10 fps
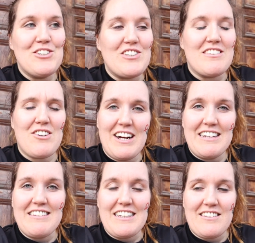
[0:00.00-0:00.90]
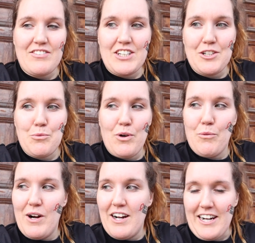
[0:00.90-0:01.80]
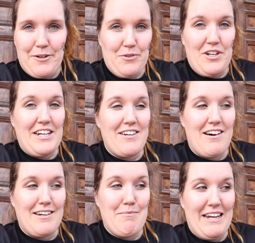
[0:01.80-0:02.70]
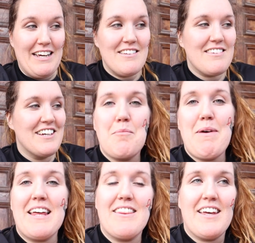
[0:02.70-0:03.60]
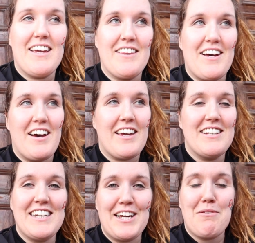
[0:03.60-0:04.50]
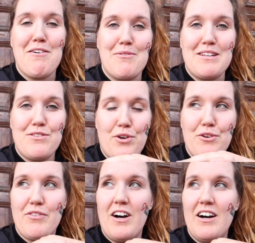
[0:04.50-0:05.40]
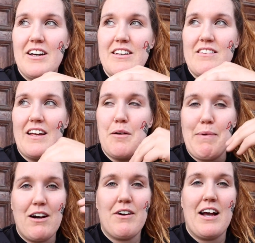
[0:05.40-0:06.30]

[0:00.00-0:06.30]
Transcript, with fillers: which is crazy because I've only done one workout and it was only nine minutes. main thing that I can take away from this so far is that Battle